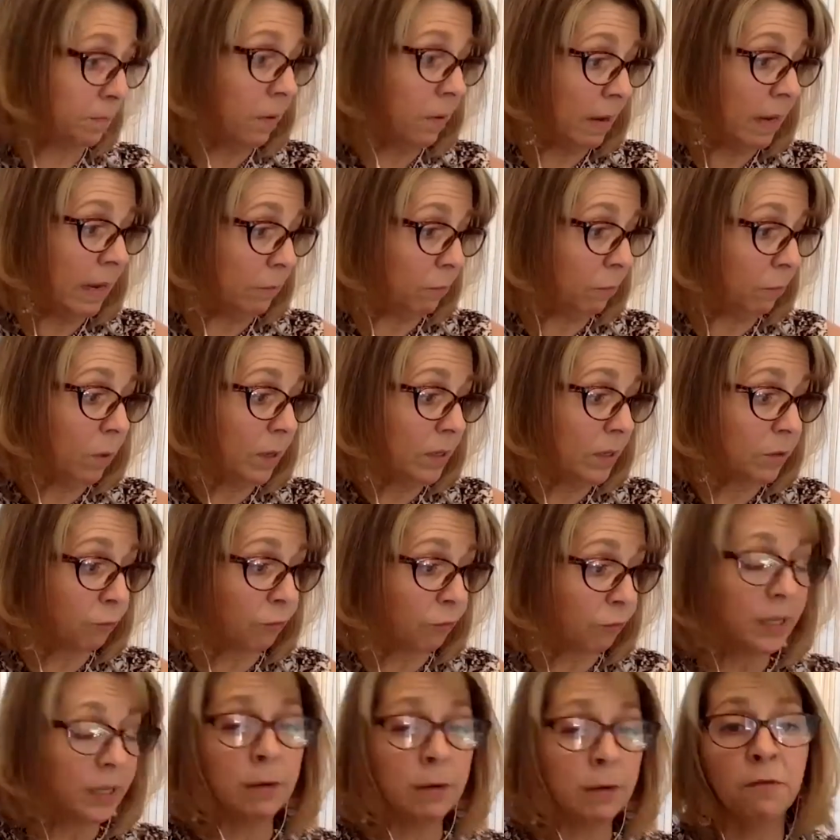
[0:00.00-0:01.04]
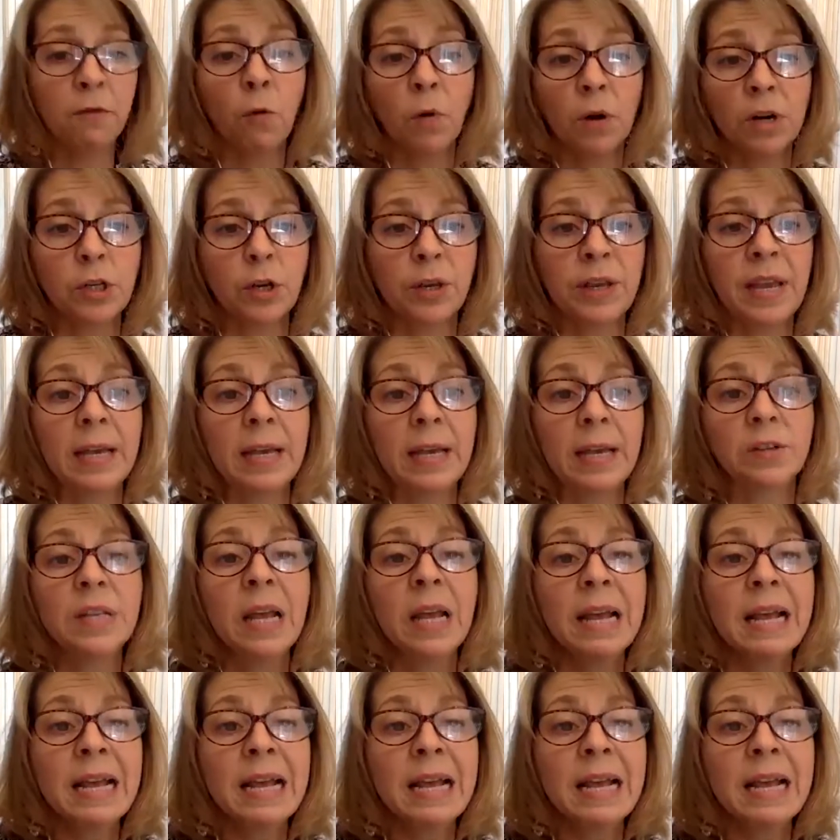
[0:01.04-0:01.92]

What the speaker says: it was written for educators,